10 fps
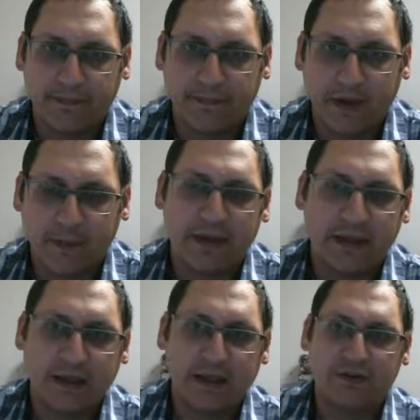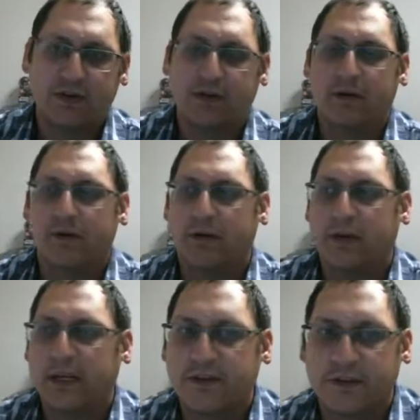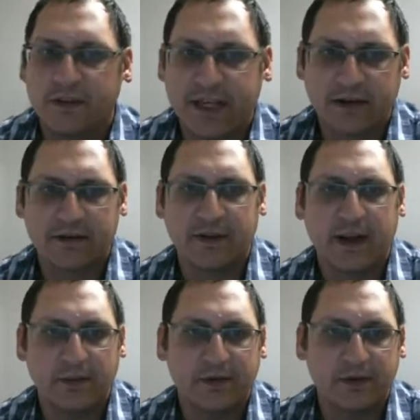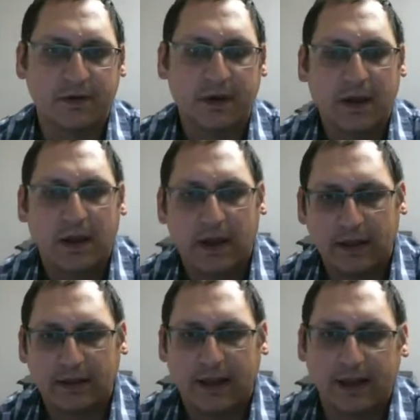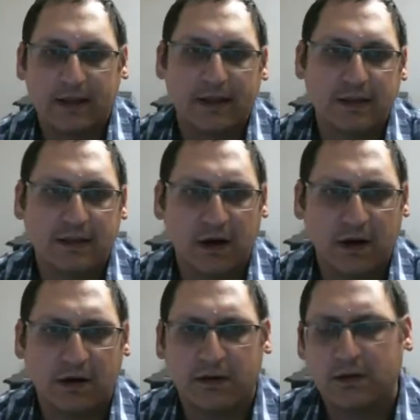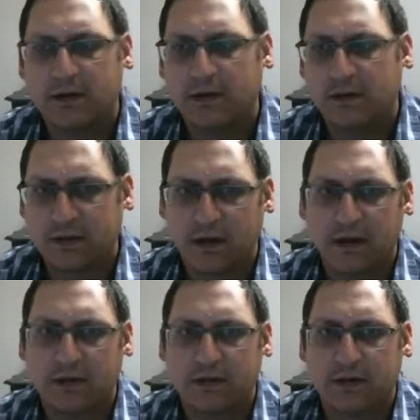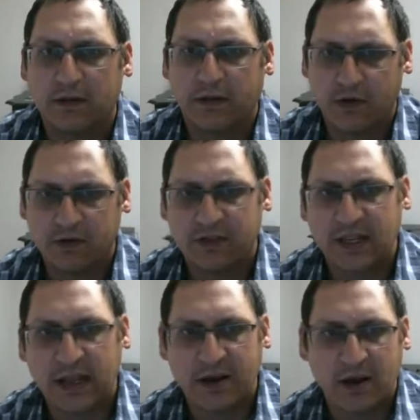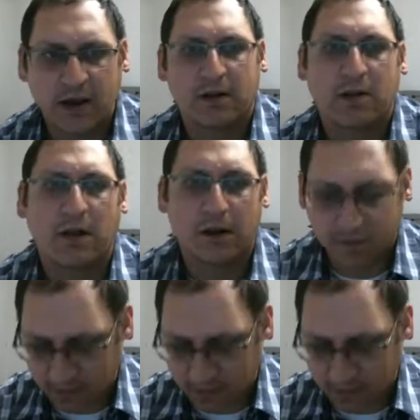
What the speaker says: I'm in Eastern Standard Time, so it technically starts Thursday at 9 o'clock for